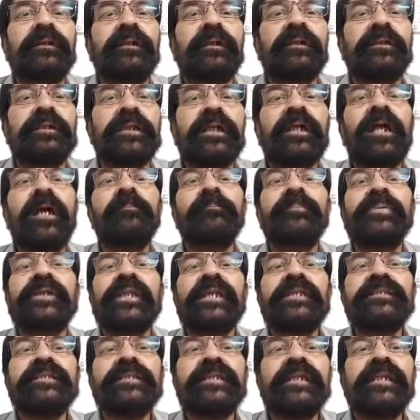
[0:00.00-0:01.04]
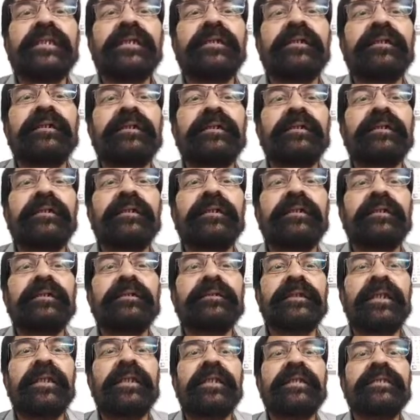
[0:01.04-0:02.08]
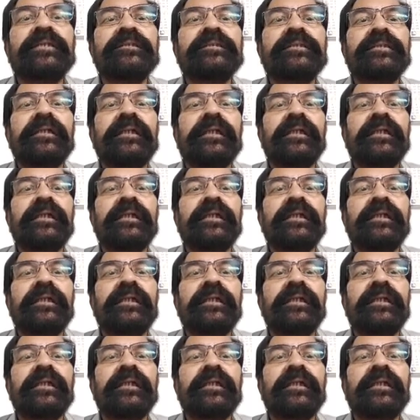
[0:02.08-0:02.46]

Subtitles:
the competency, that is